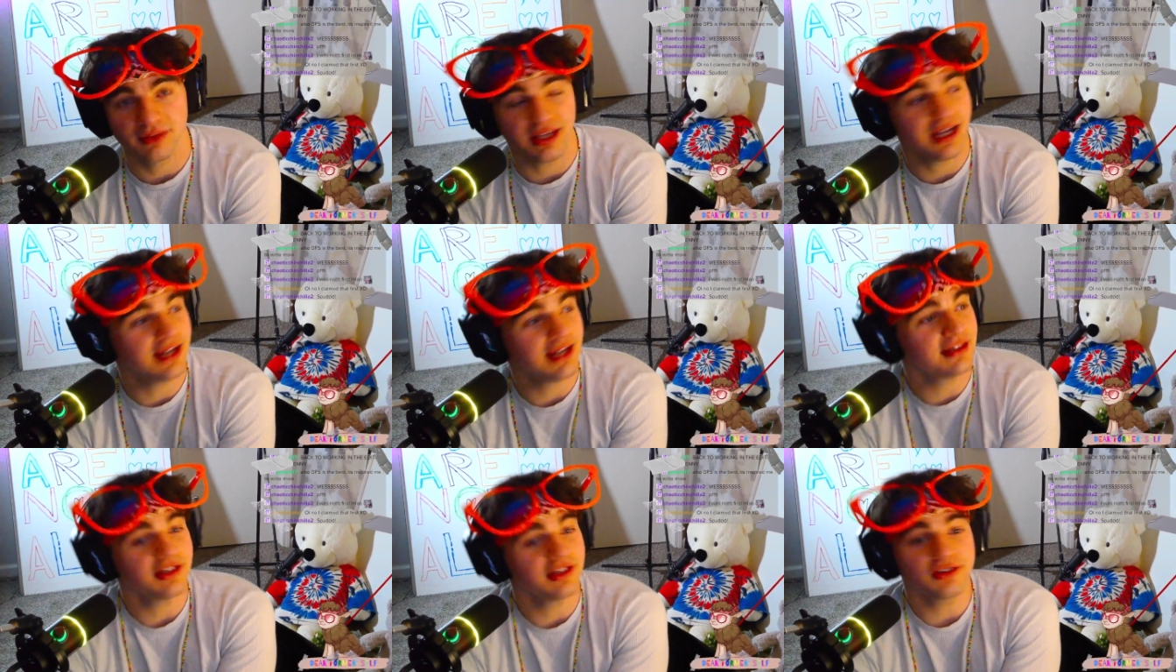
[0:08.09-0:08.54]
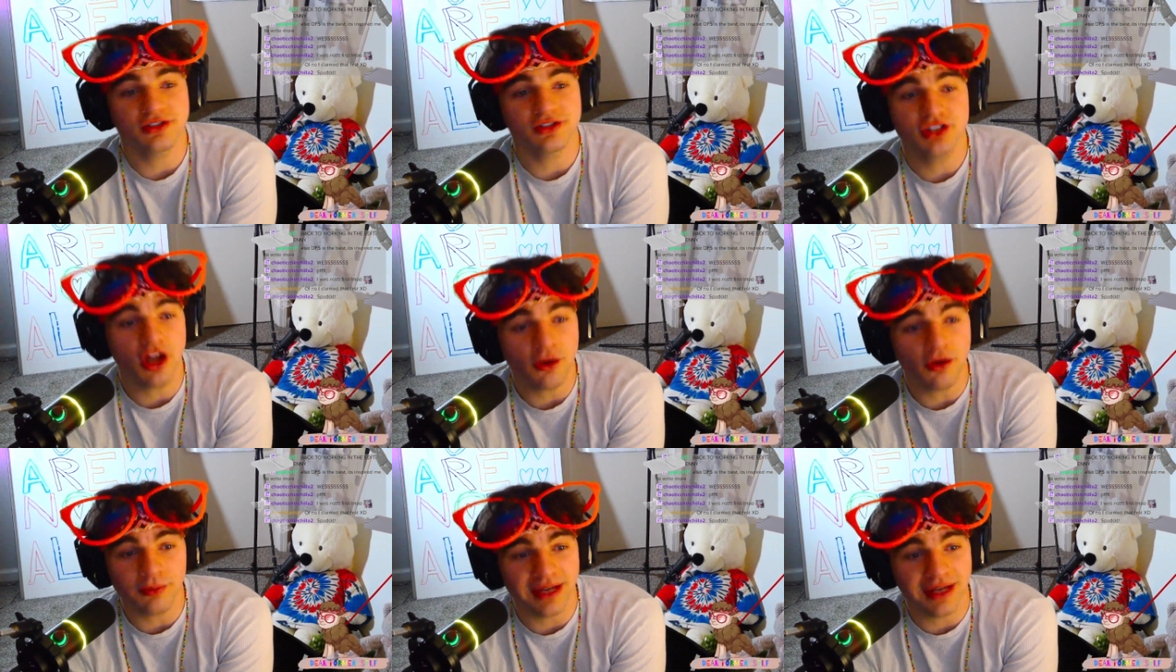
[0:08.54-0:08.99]
And there's
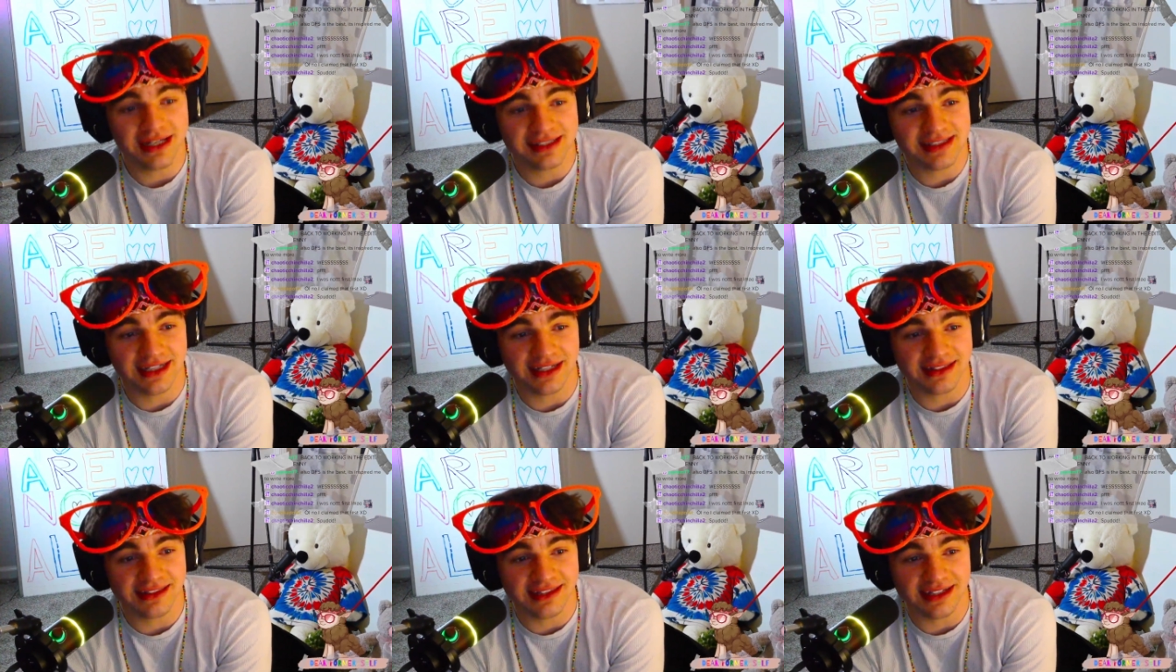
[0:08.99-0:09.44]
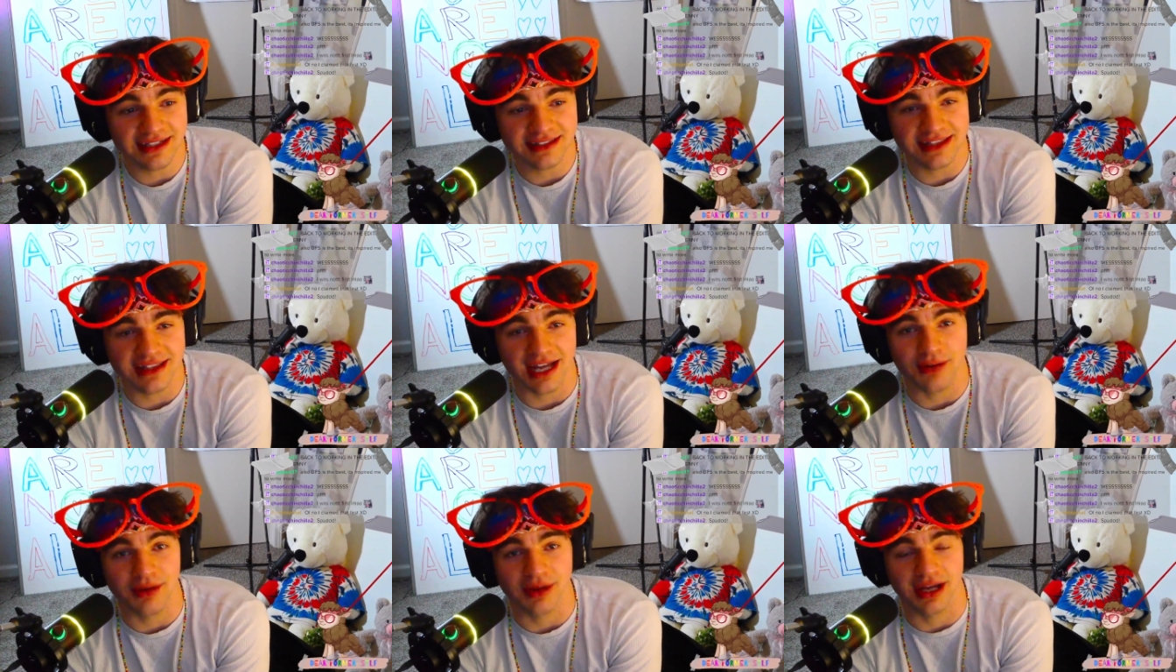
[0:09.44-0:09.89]
no reason to think
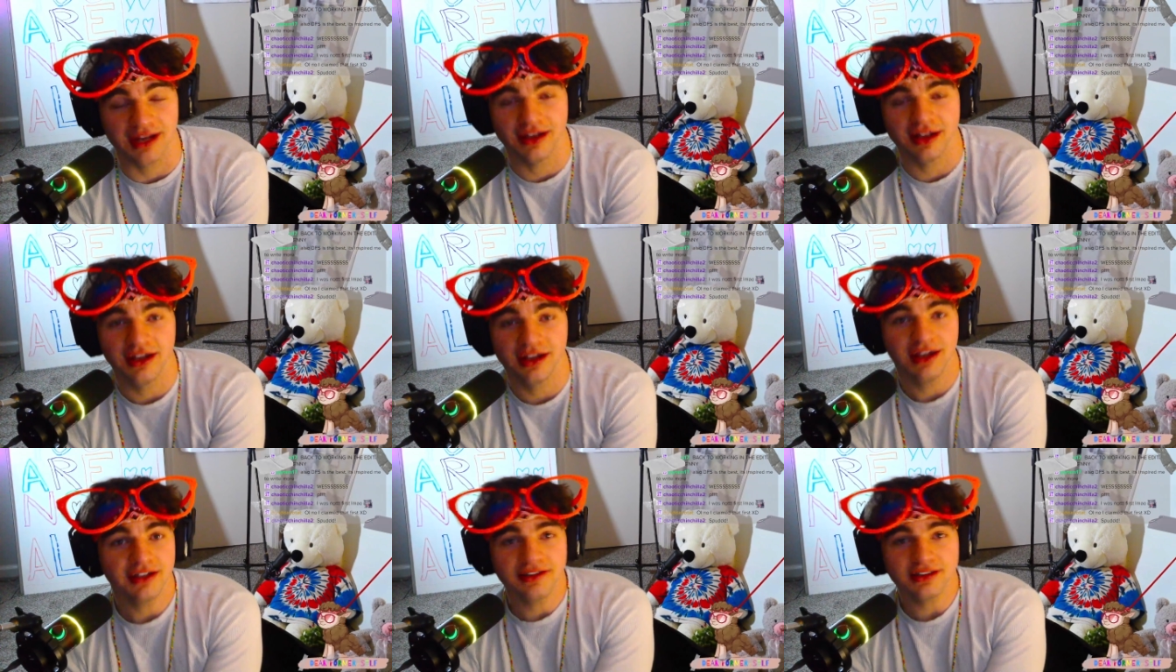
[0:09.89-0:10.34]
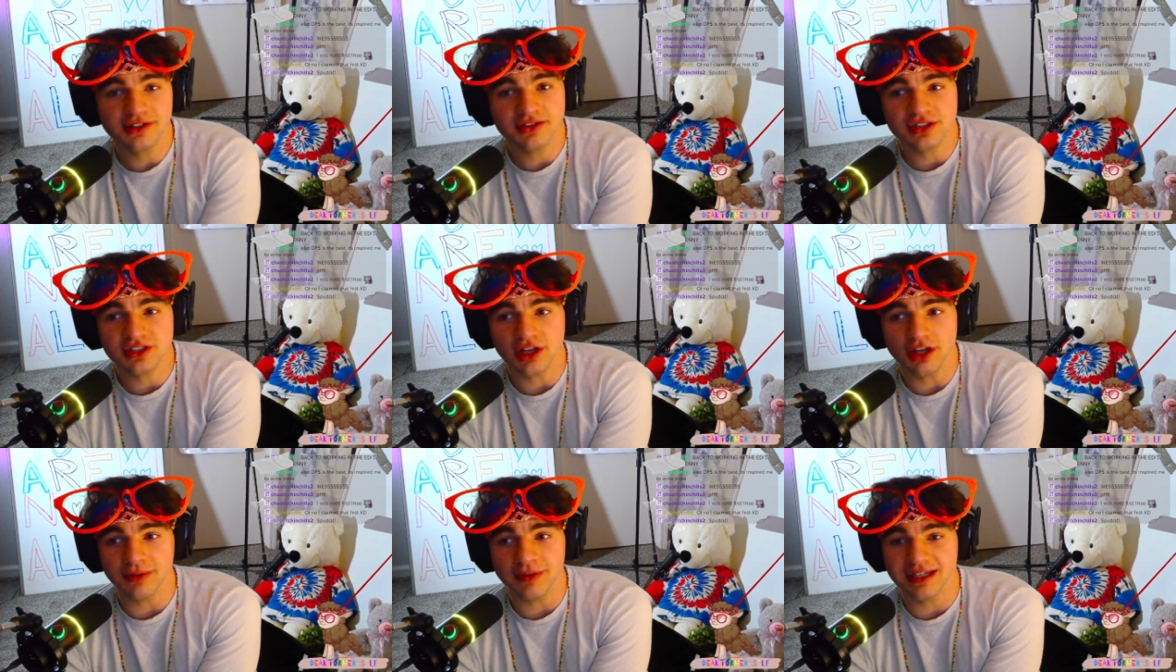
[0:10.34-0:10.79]
that way.
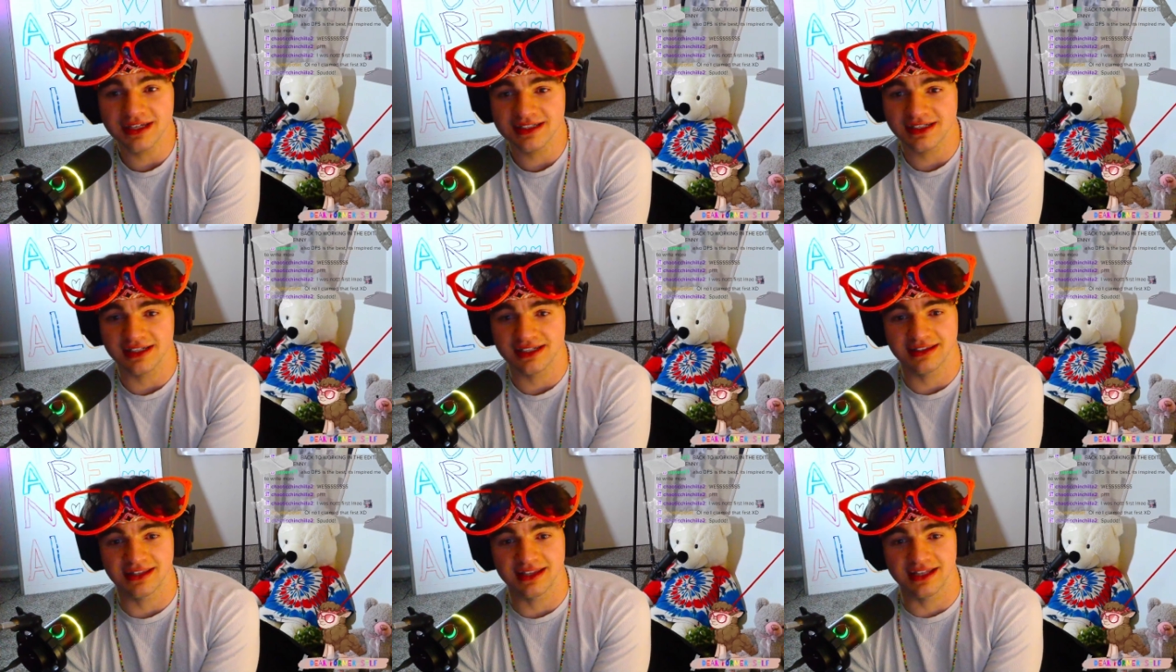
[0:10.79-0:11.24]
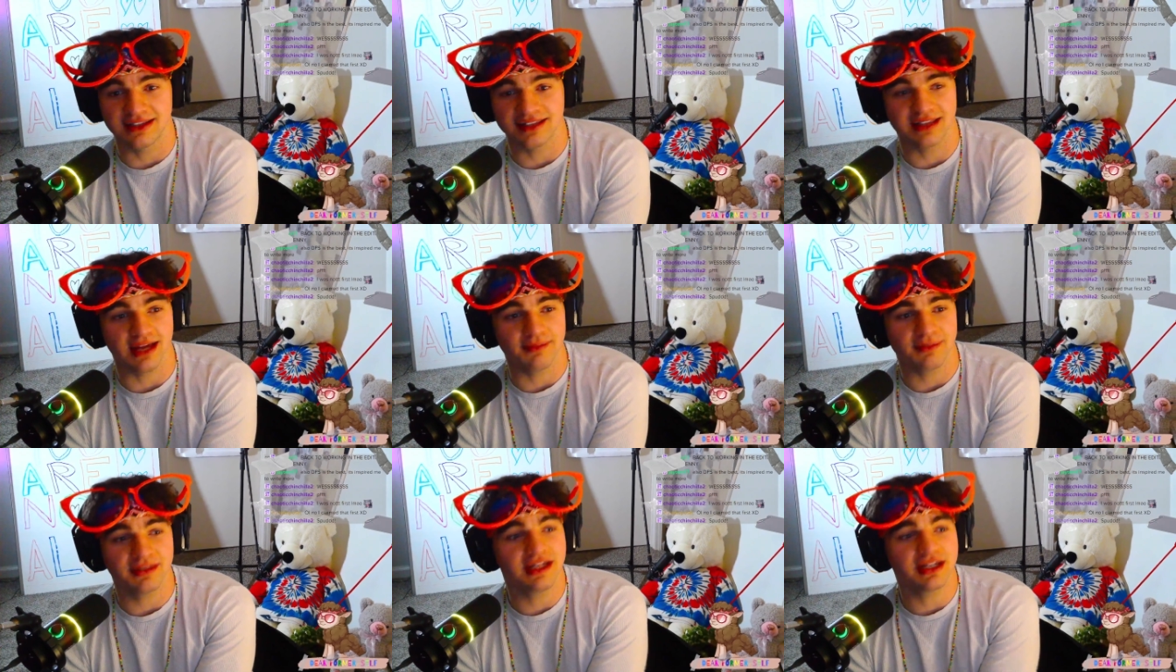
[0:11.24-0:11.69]
There's no reason to think
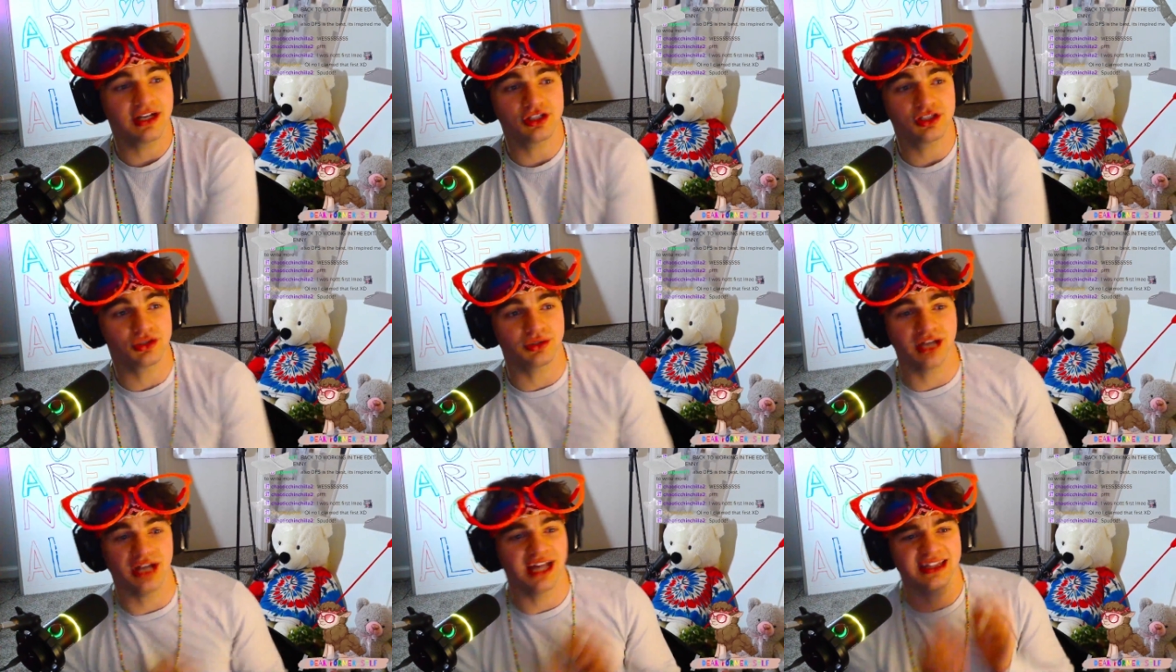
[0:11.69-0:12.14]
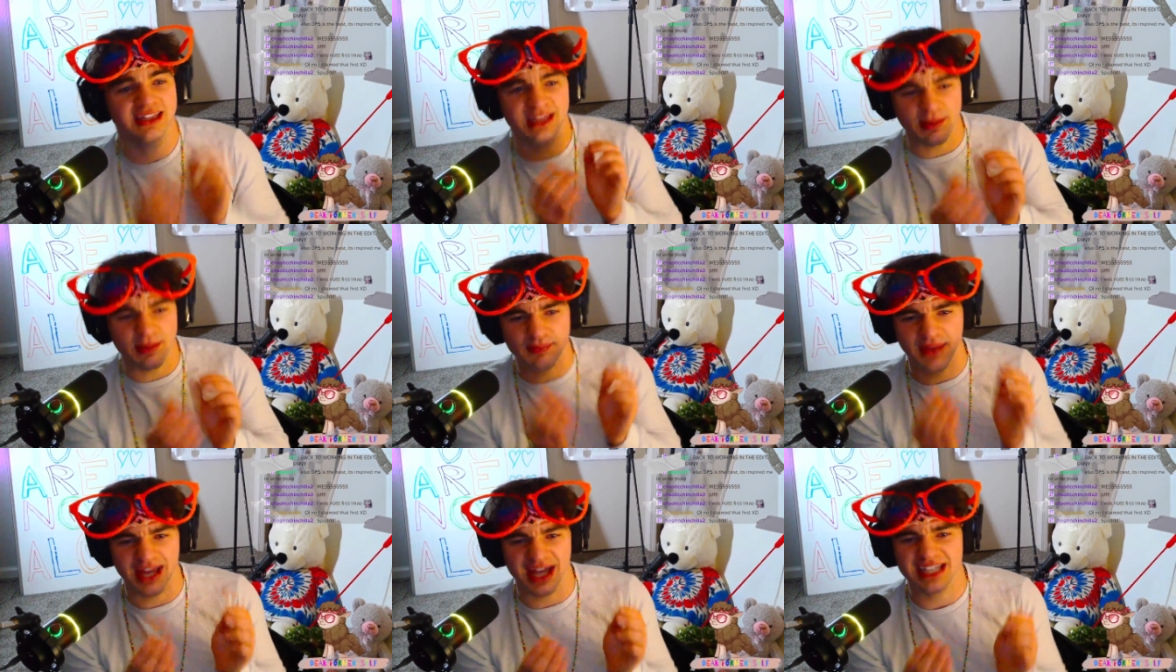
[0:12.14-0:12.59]
that because you're not the
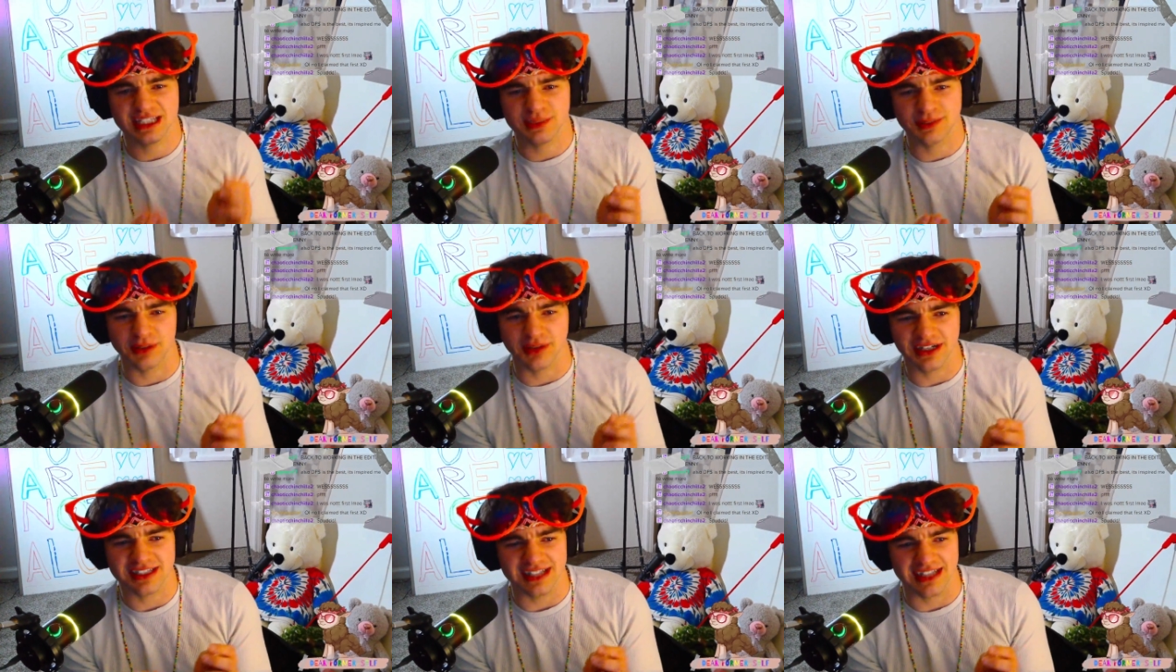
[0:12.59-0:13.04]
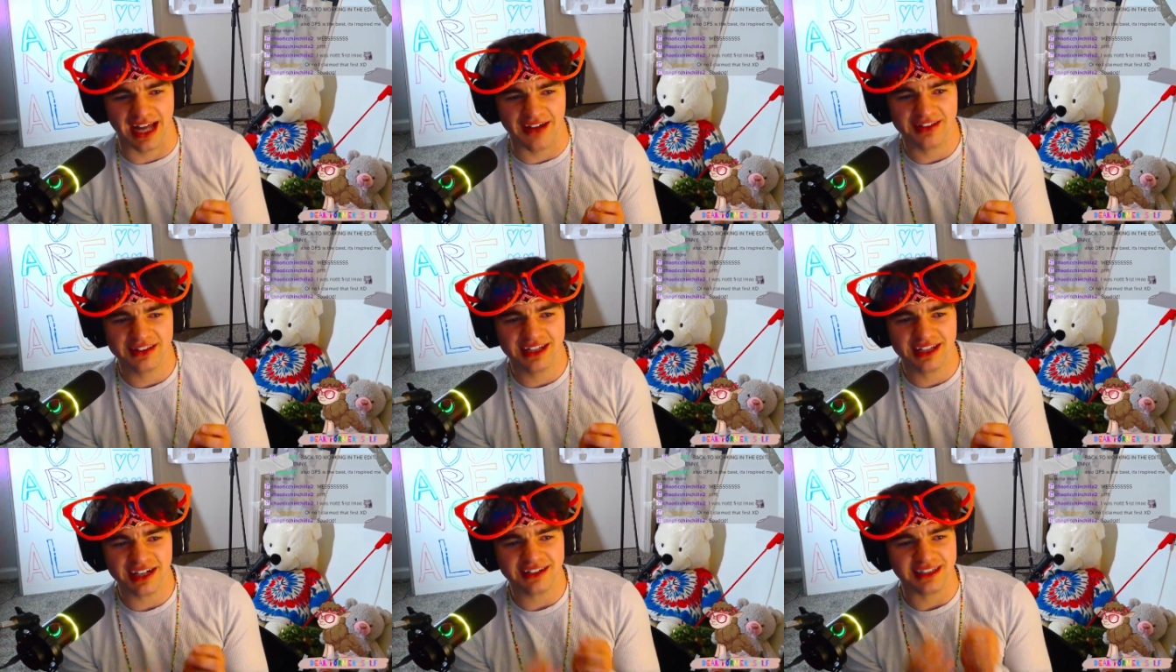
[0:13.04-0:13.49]
best person
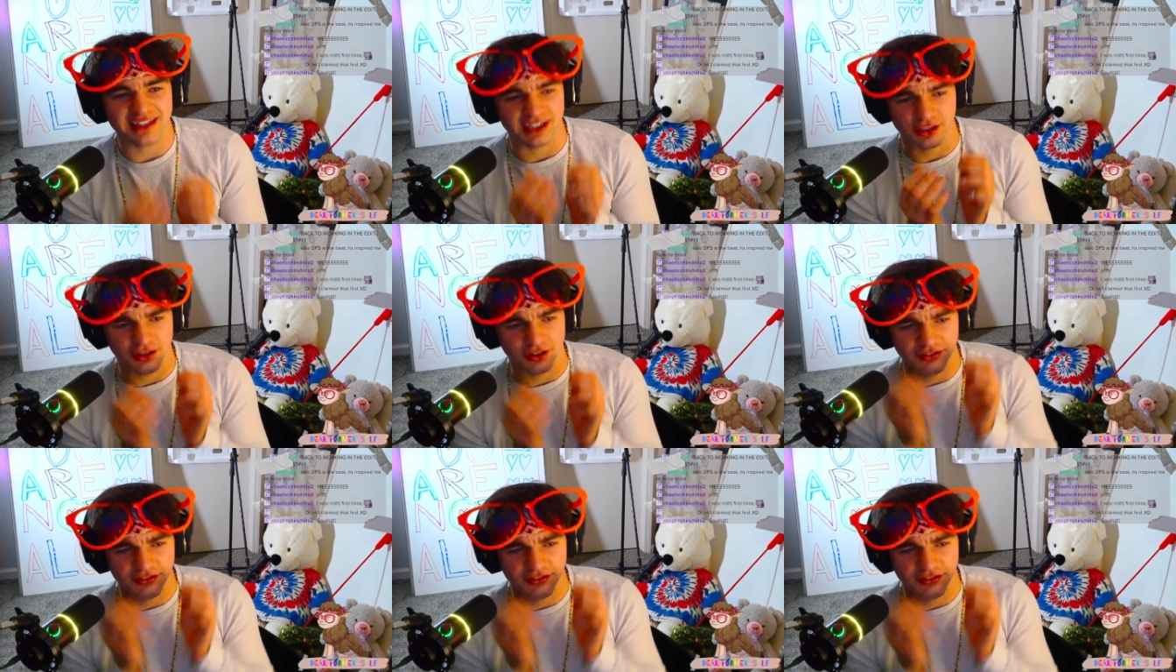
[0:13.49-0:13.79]
out there that you're a